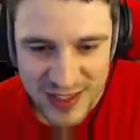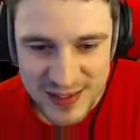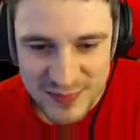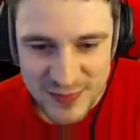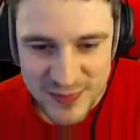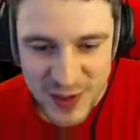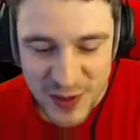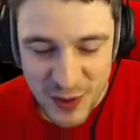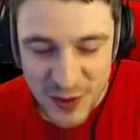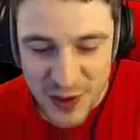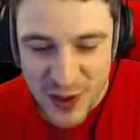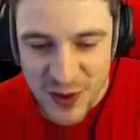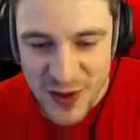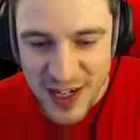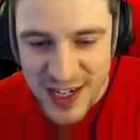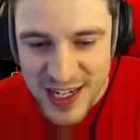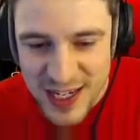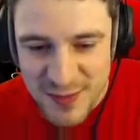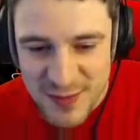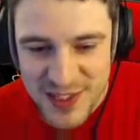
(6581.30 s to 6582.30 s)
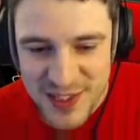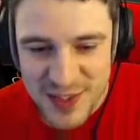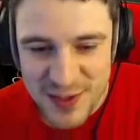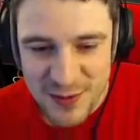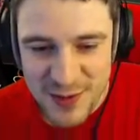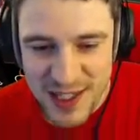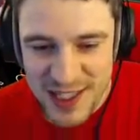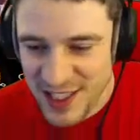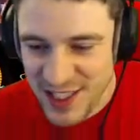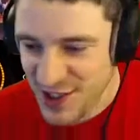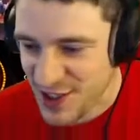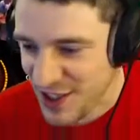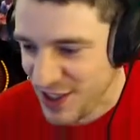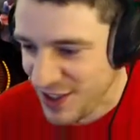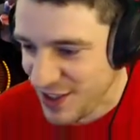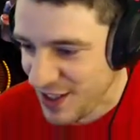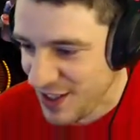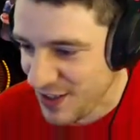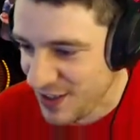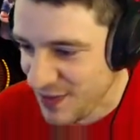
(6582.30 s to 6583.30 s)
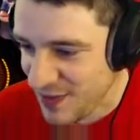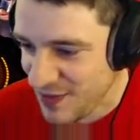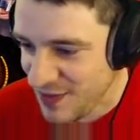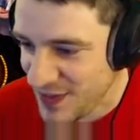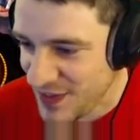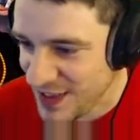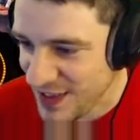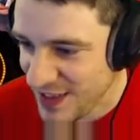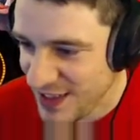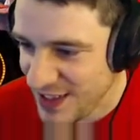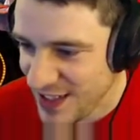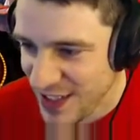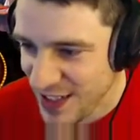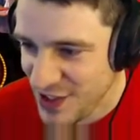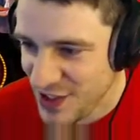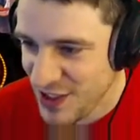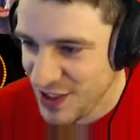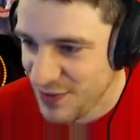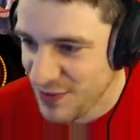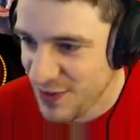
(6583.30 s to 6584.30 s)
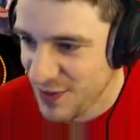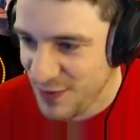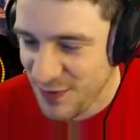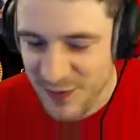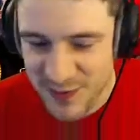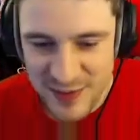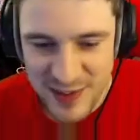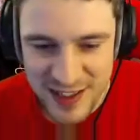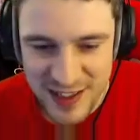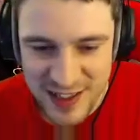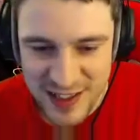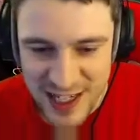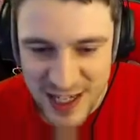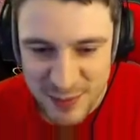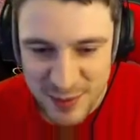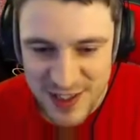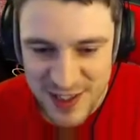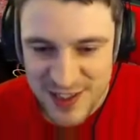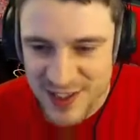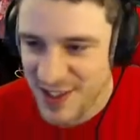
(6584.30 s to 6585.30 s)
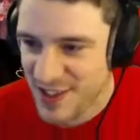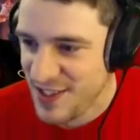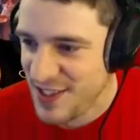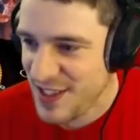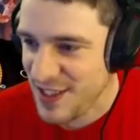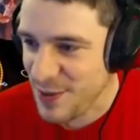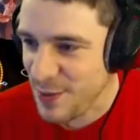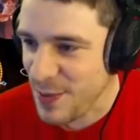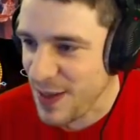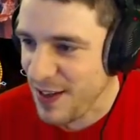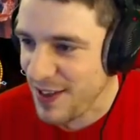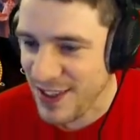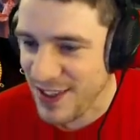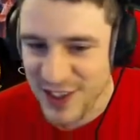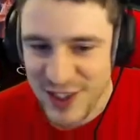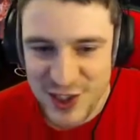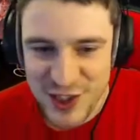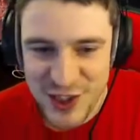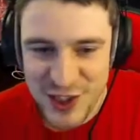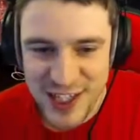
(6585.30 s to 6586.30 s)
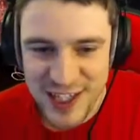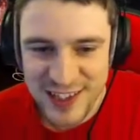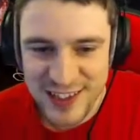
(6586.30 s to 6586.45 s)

Although I am still waiting, actually, Actually, if Abacus is still about in the chat,